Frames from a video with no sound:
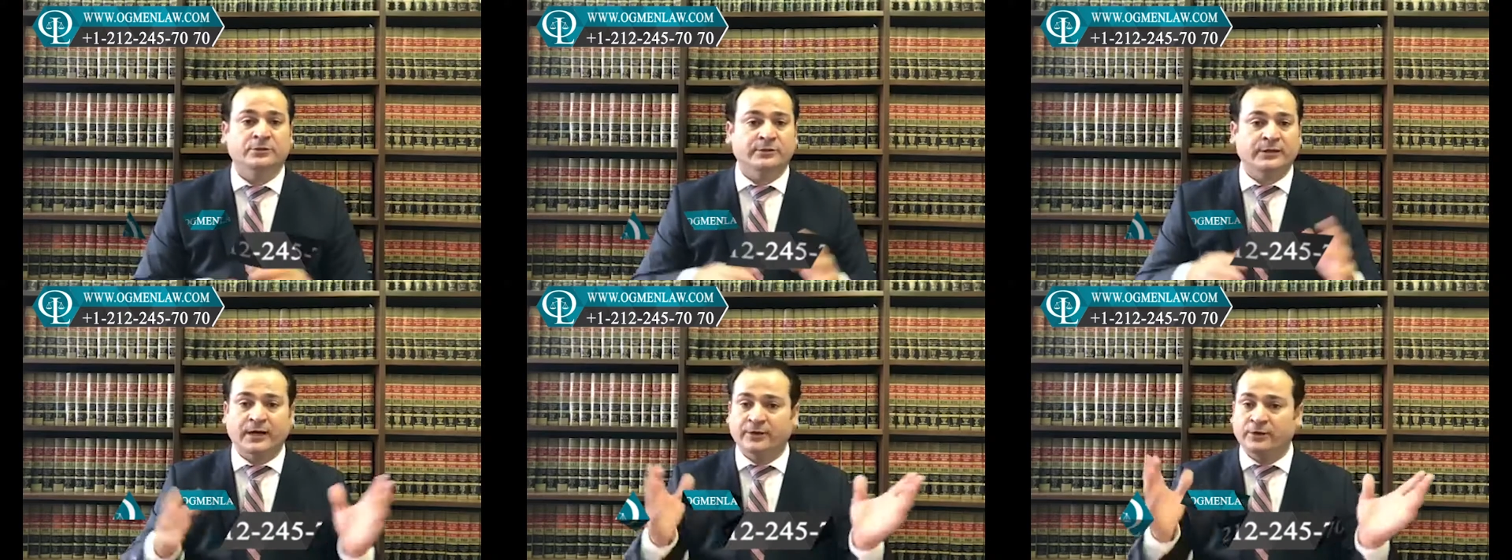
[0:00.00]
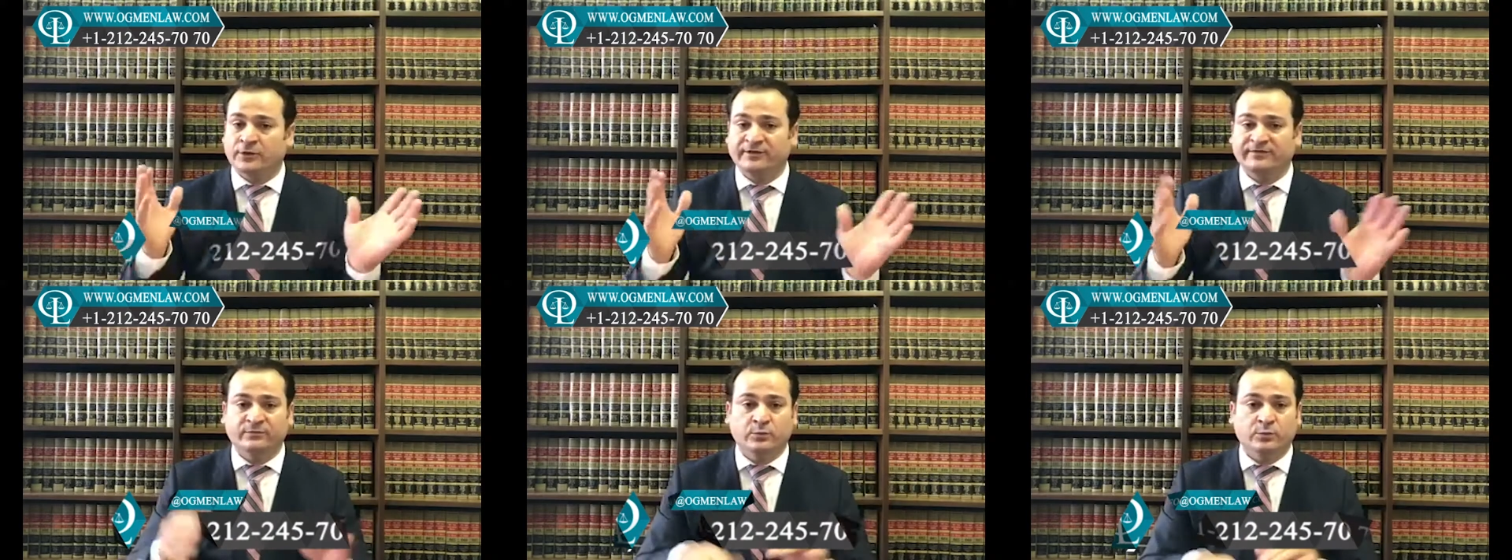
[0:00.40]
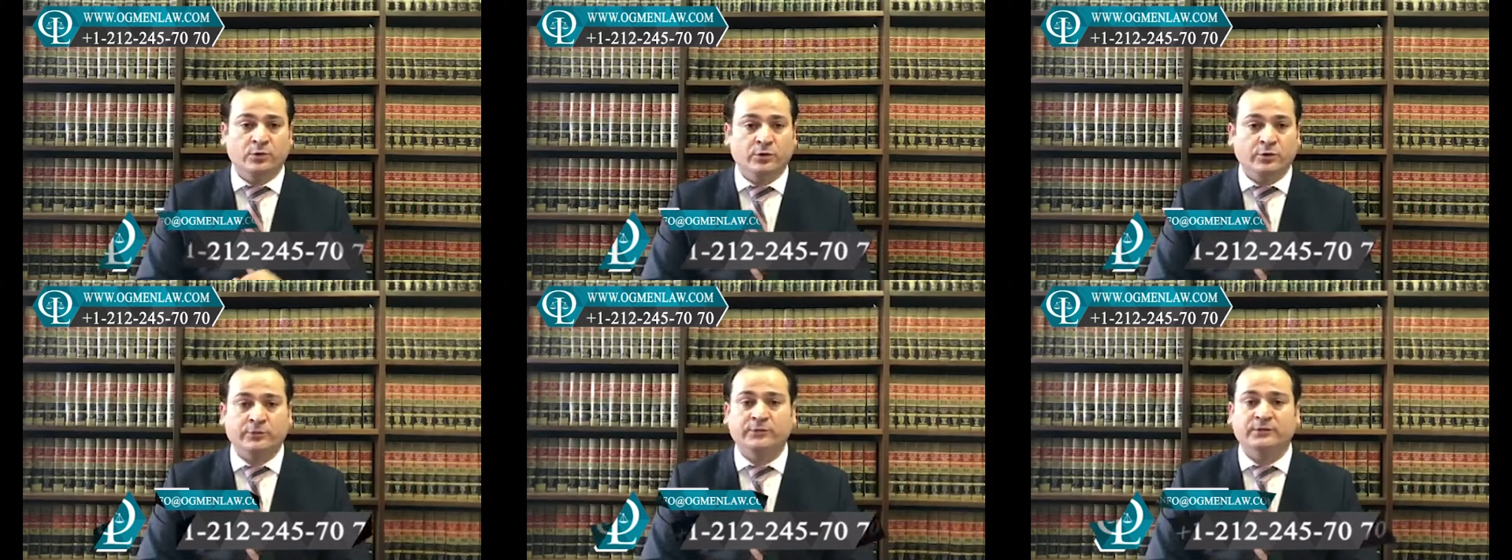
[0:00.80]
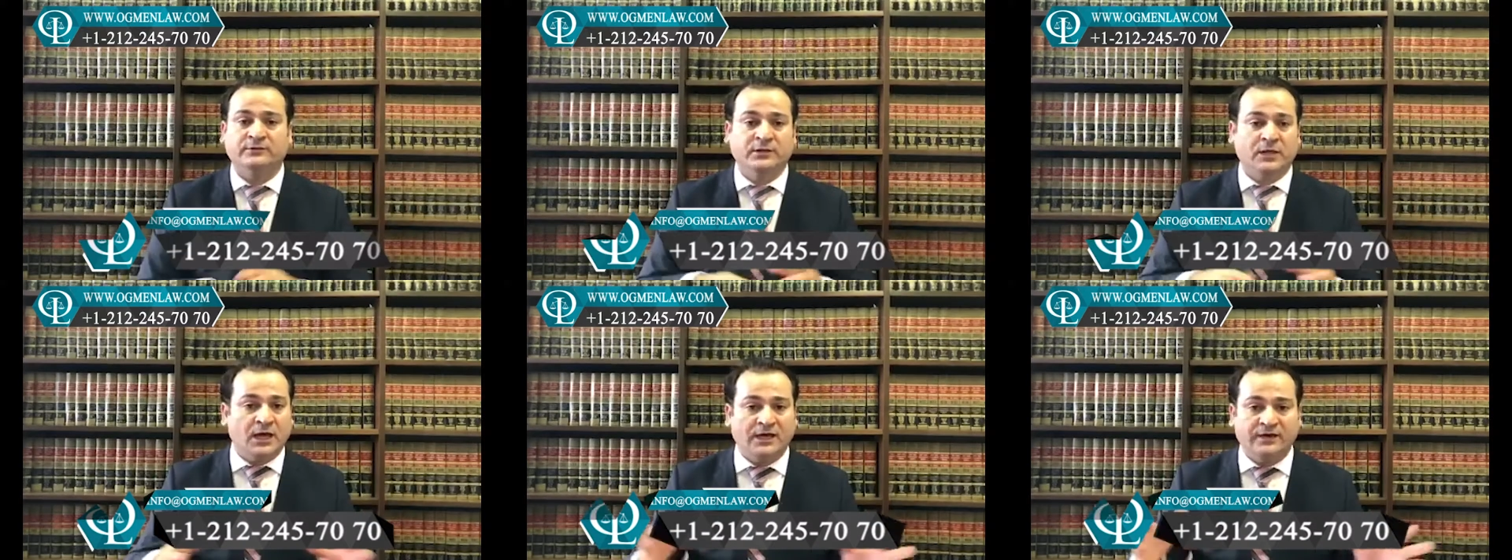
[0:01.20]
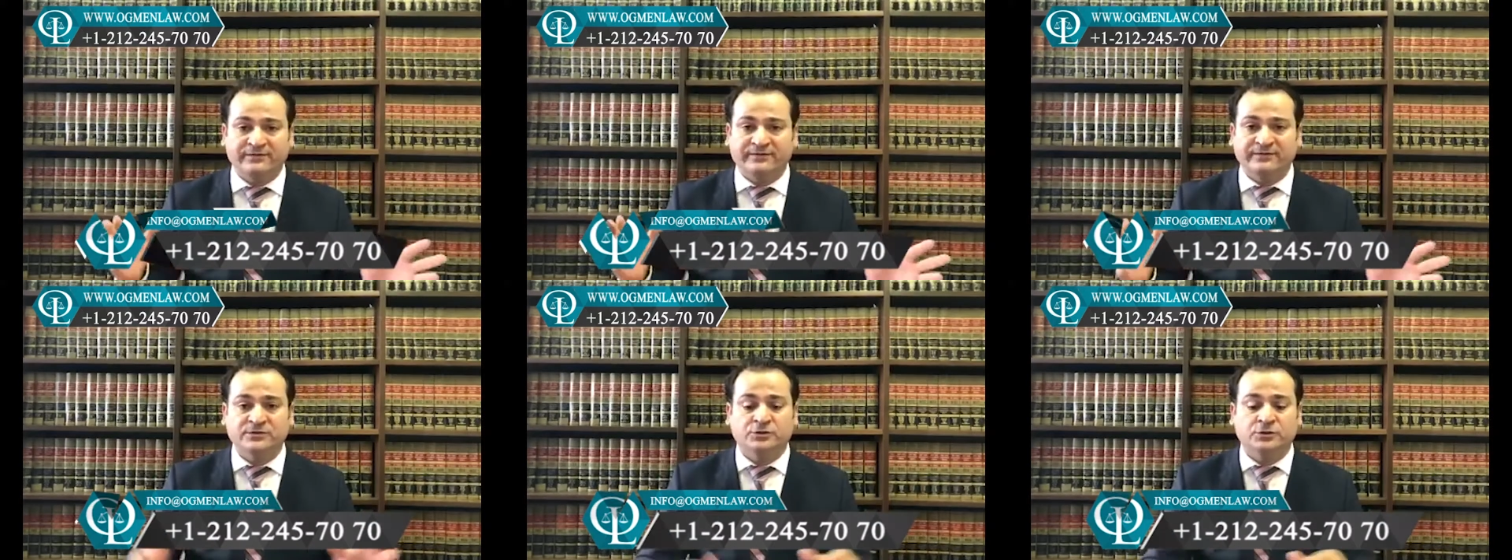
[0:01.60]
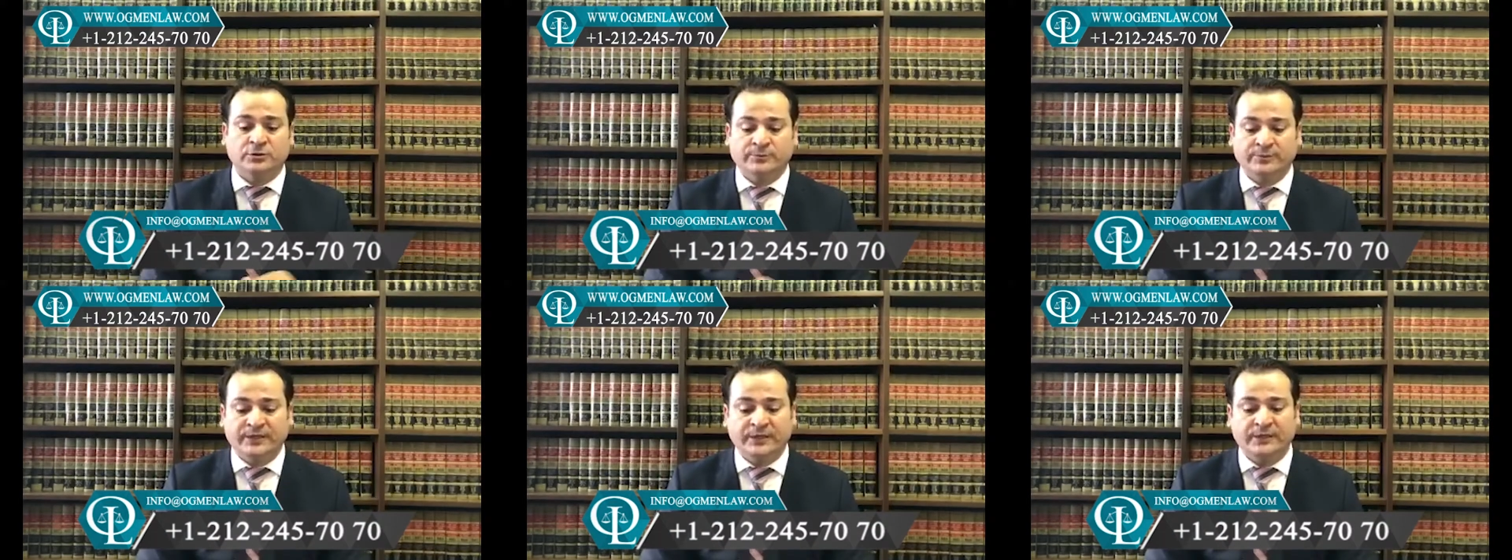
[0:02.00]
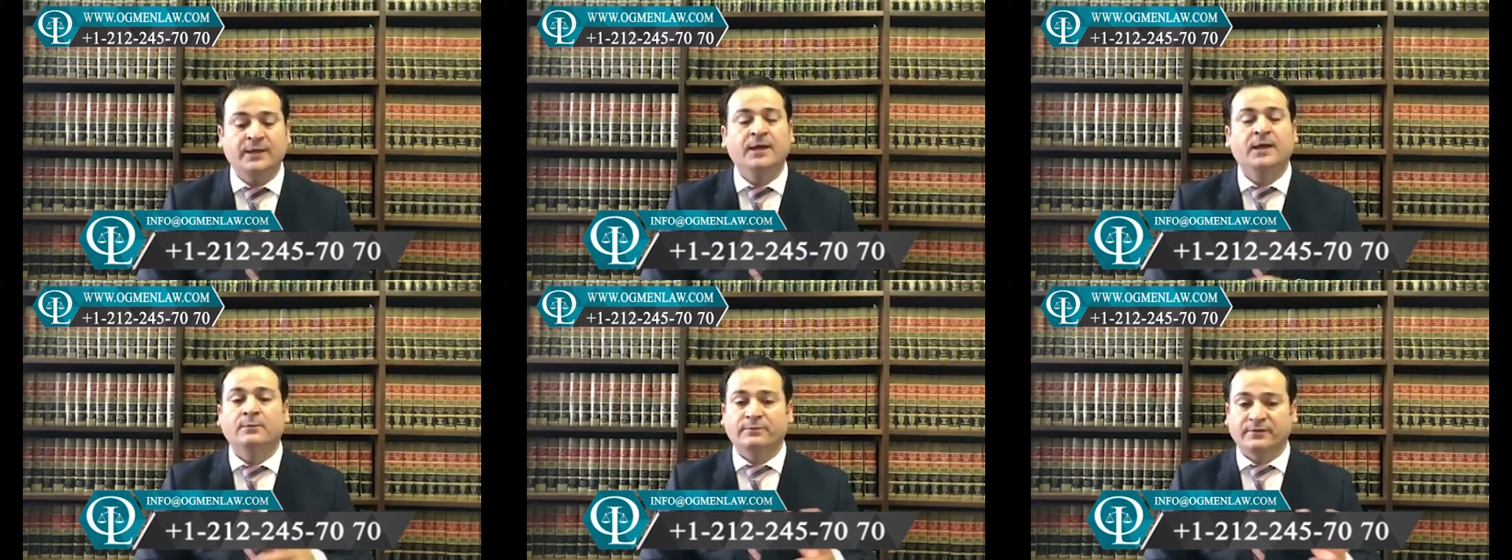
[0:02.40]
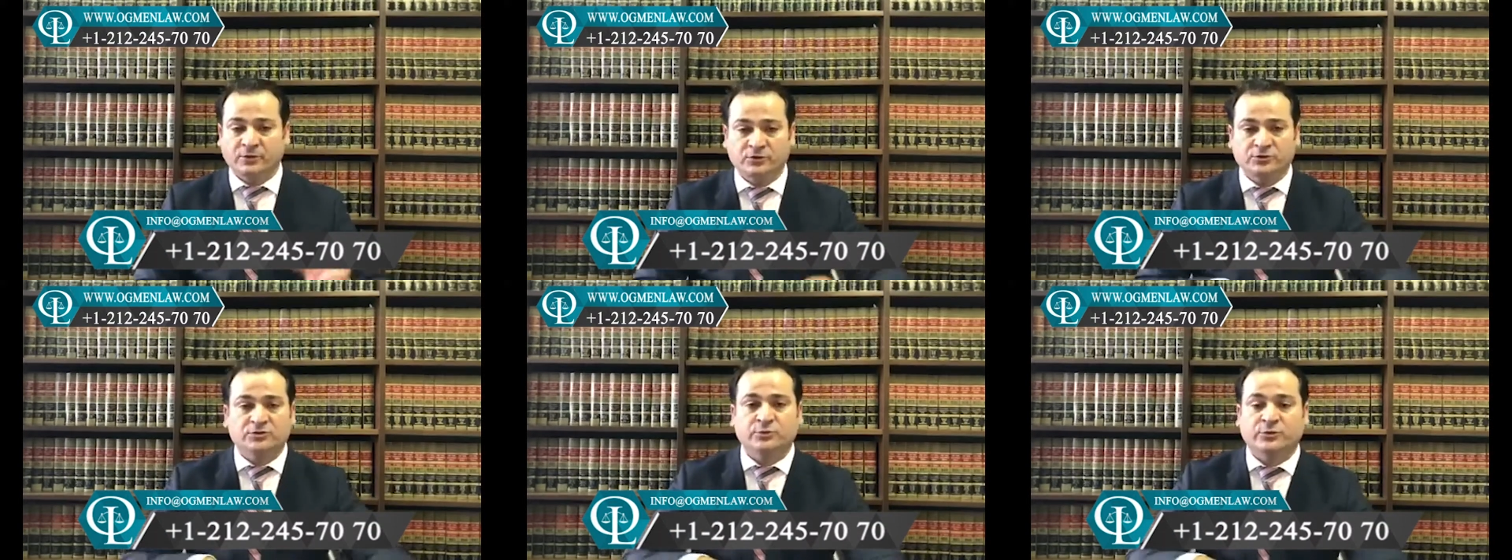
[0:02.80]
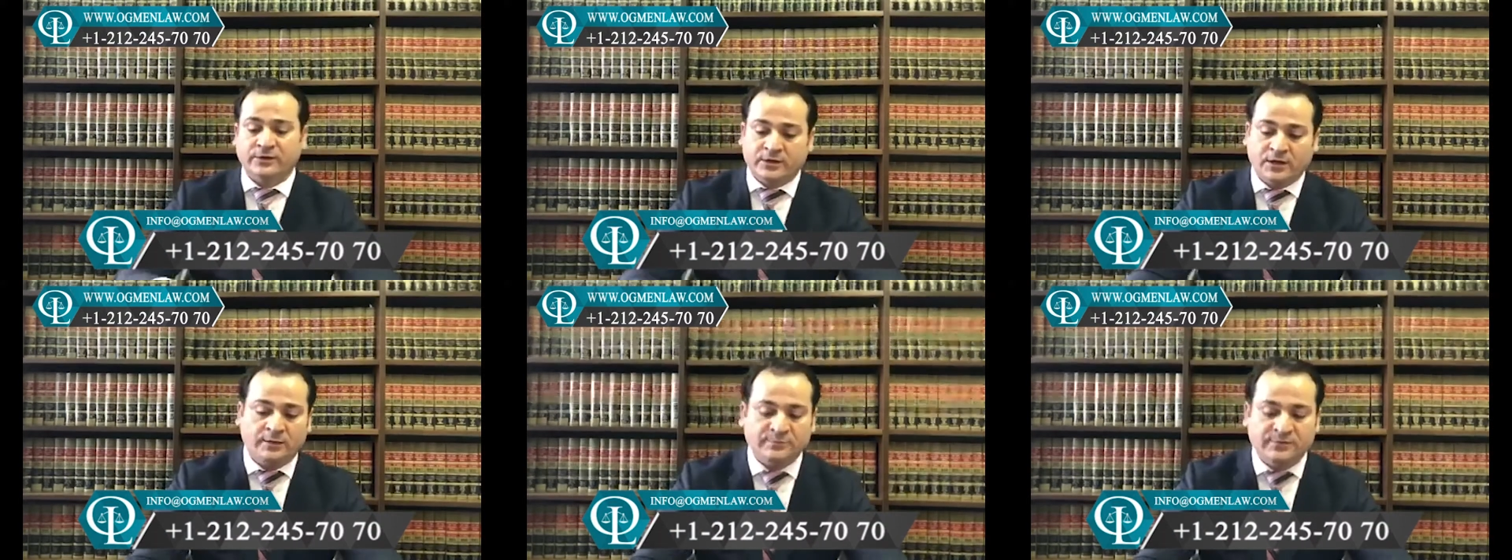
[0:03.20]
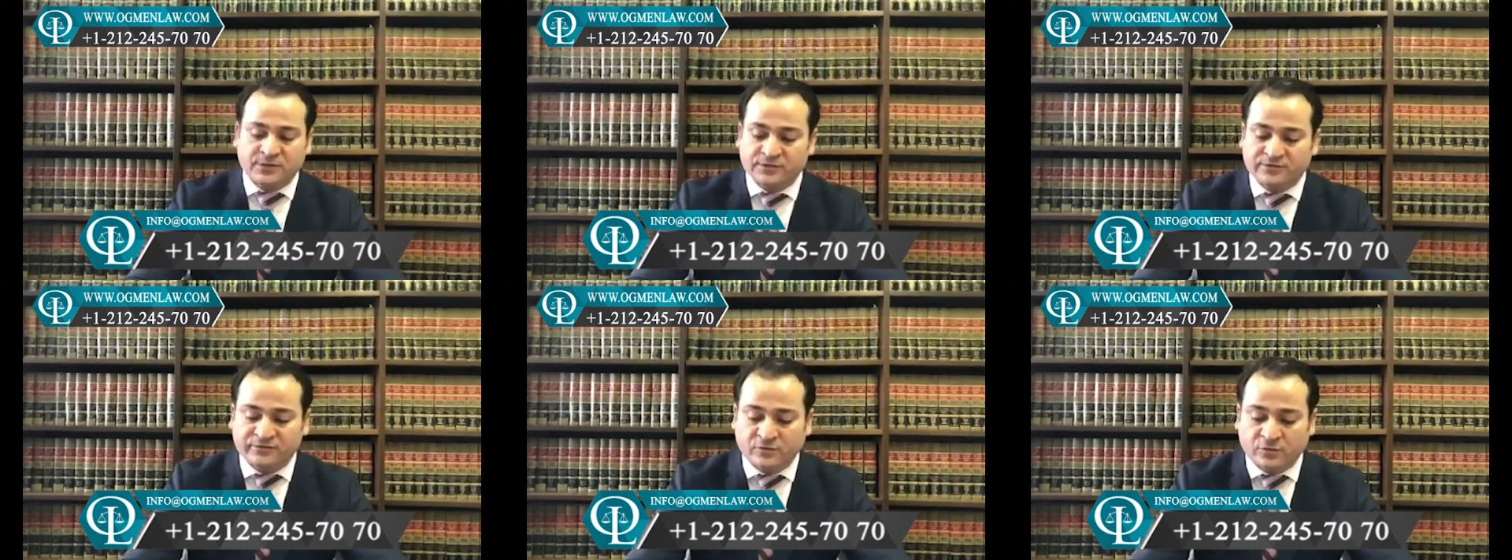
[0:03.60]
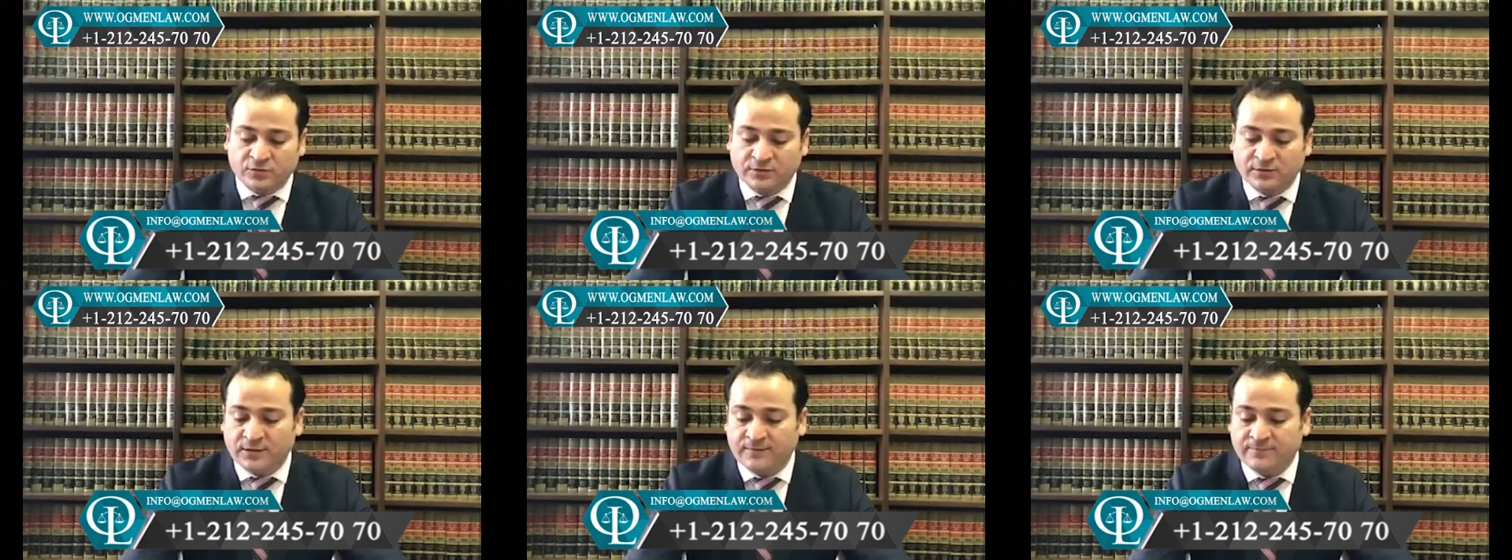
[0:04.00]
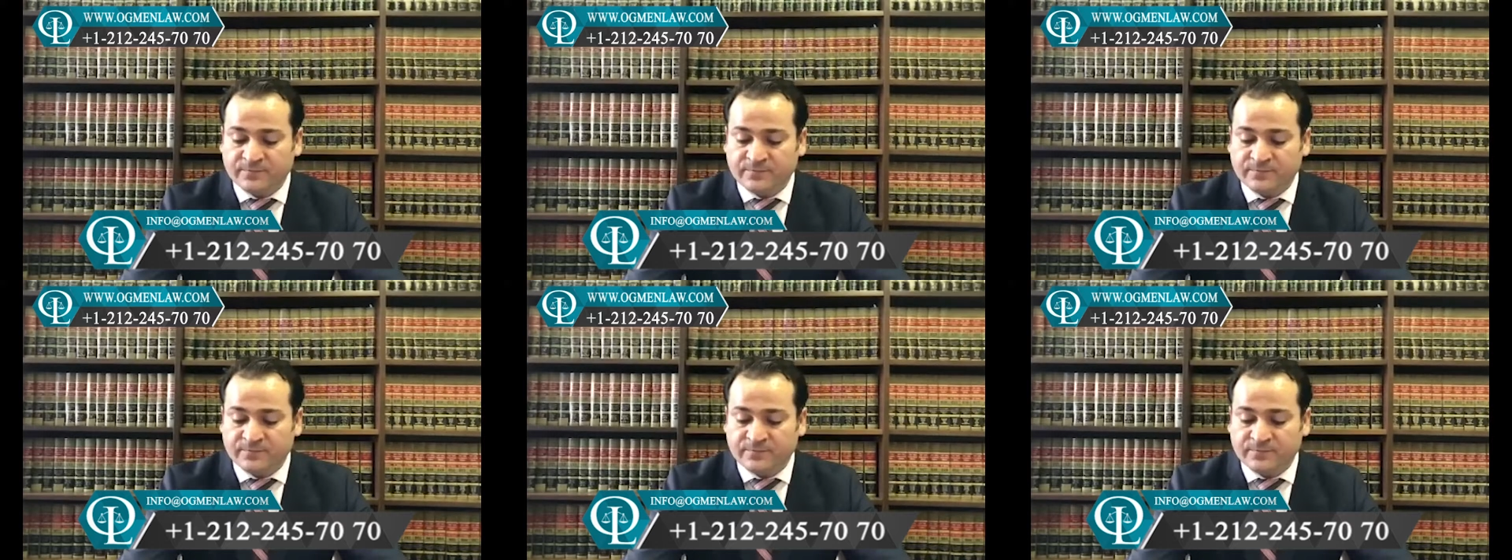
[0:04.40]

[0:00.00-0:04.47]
know now you have work and life in germany but you just want to come here for